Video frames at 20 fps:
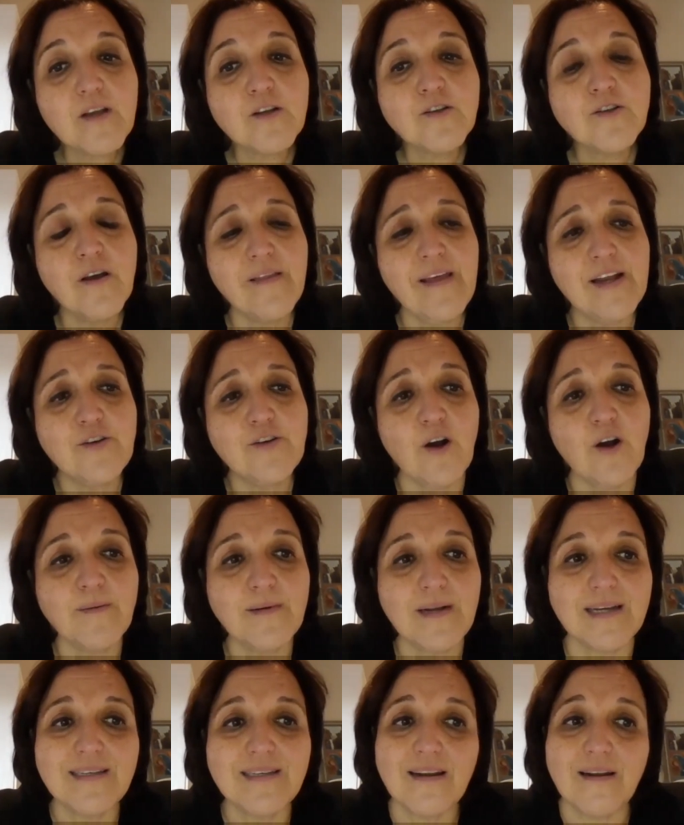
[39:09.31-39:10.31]
So they dropped
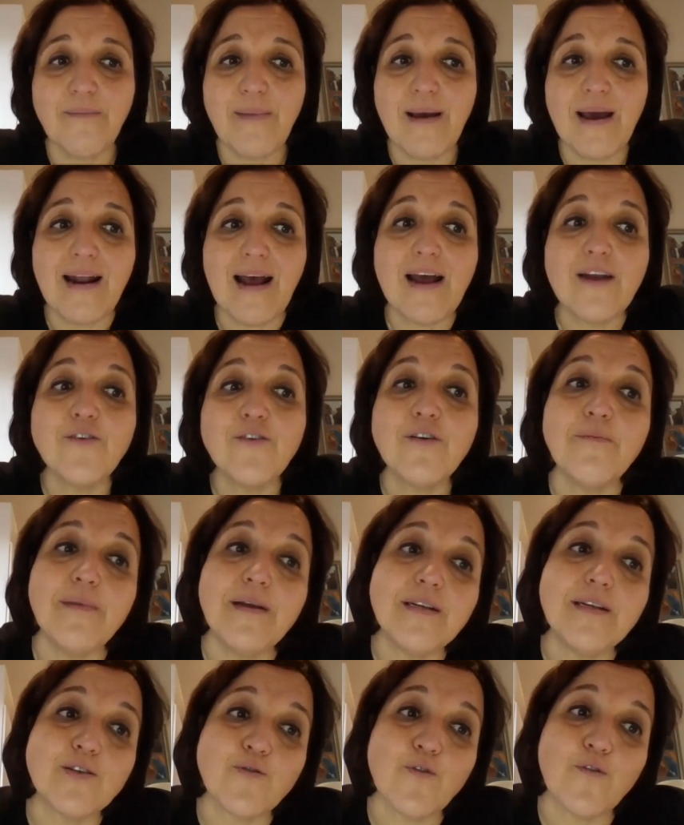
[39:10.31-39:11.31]
us at about one hundred
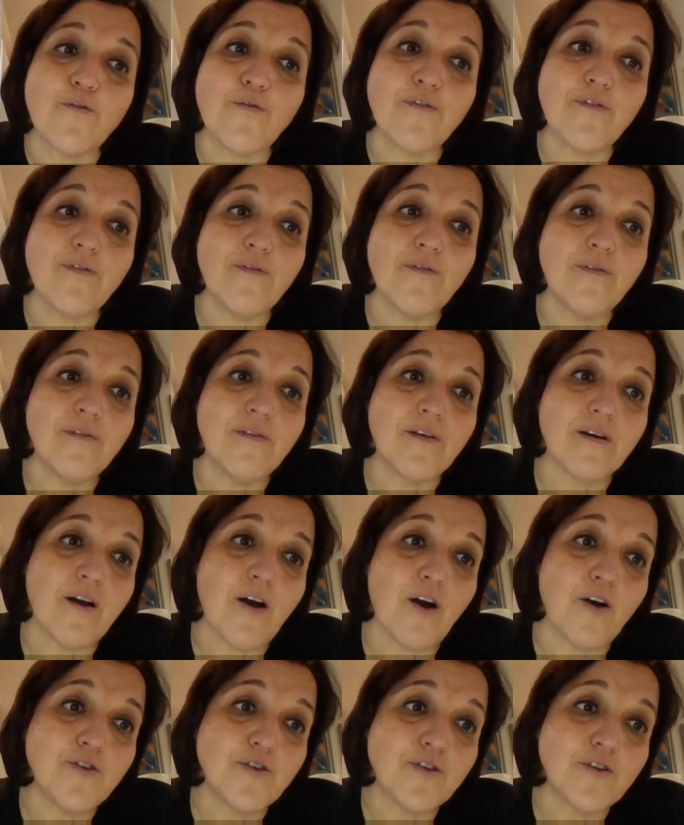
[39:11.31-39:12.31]
meters off the
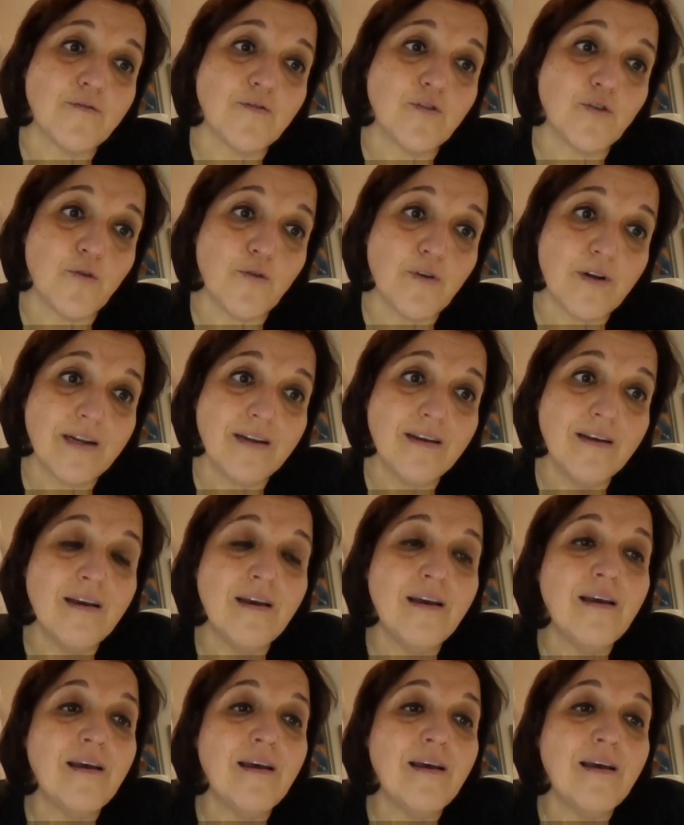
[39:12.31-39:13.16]
coast of Jordan.